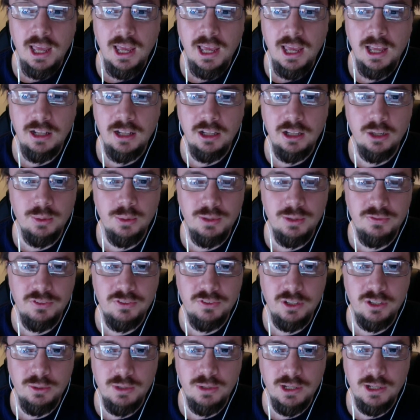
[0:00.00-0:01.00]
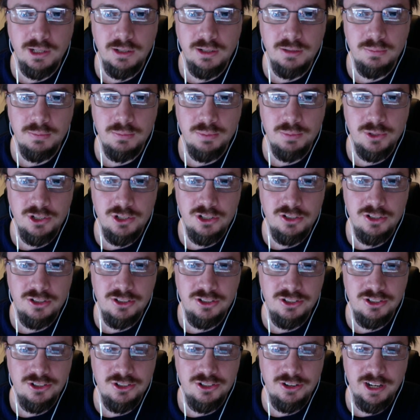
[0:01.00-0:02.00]
Hello, everyone. Producer
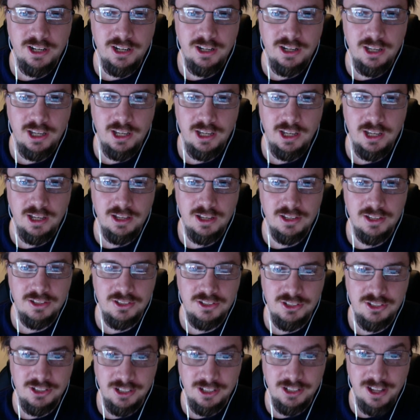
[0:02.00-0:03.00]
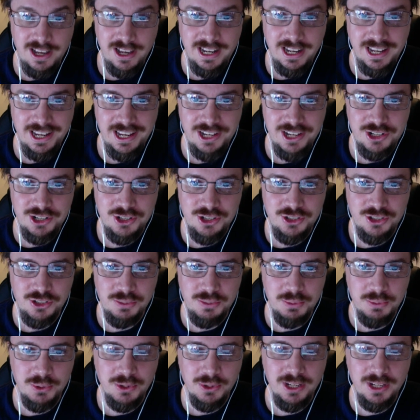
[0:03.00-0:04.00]
Trent here. Slight hitch this
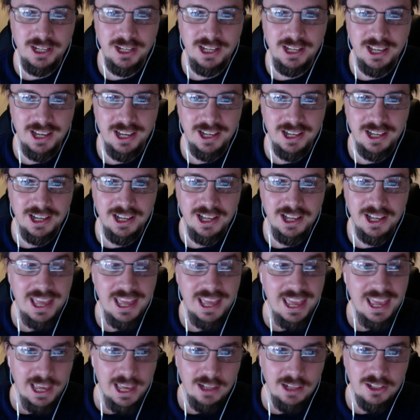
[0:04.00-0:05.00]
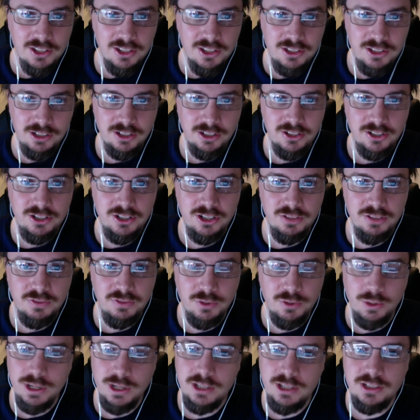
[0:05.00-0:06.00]
morning. Uh, Helen's lost her
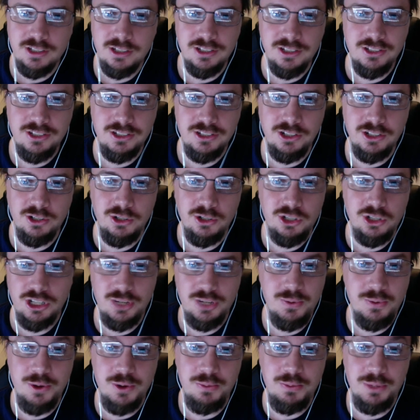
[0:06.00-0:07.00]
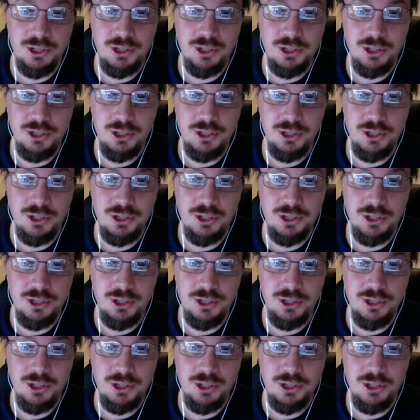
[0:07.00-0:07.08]
voice, so she won't be